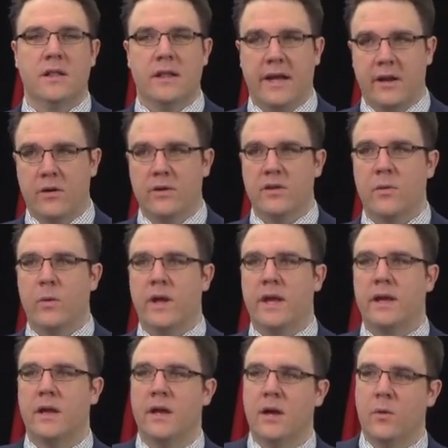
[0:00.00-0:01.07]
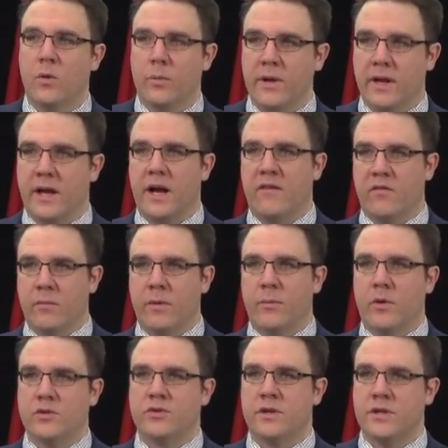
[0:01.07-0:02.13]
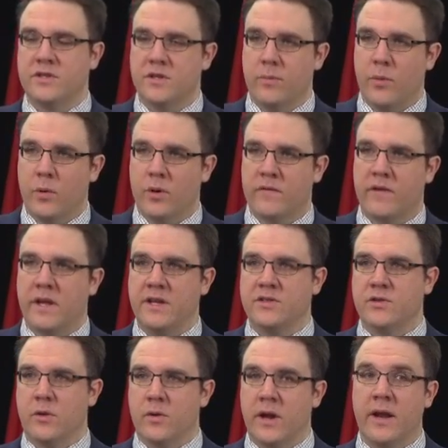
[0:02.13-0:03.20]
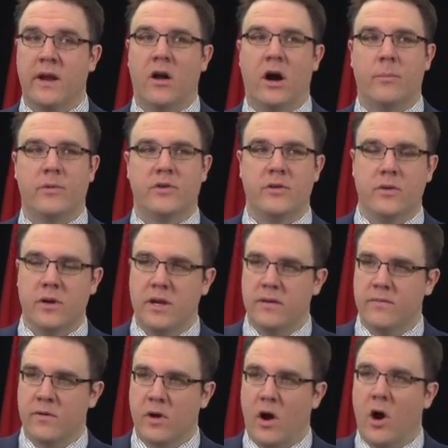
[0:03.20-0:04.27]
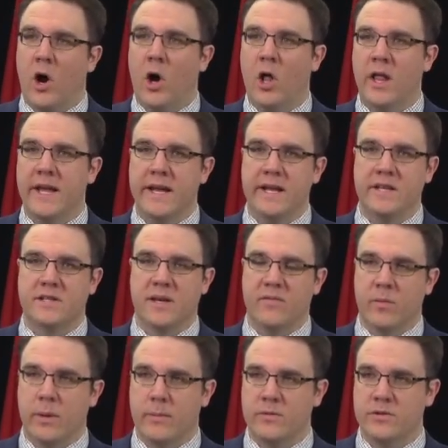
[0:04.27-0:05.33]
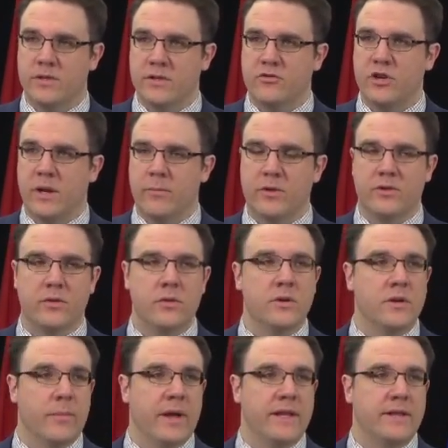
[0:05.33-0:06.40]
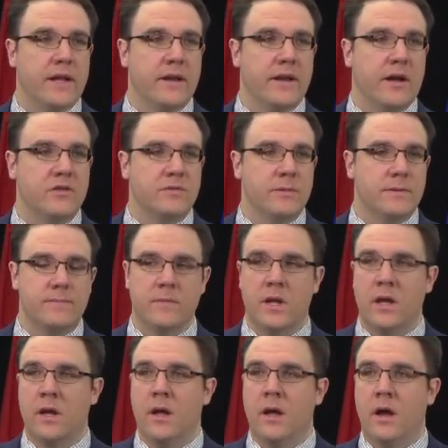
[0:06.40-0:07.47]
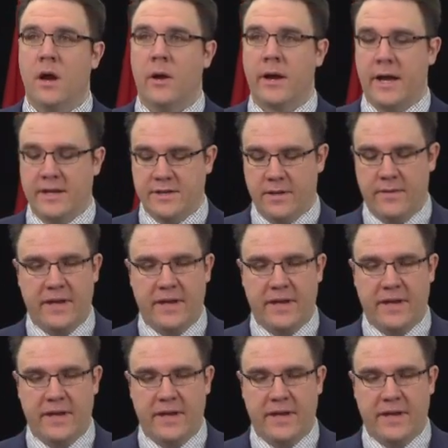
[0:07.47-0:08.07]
Later in the week will be a government motion in support of Keystone and an opportunity for all eighty-seven members of the chamber to debate that announcement. All right, guys.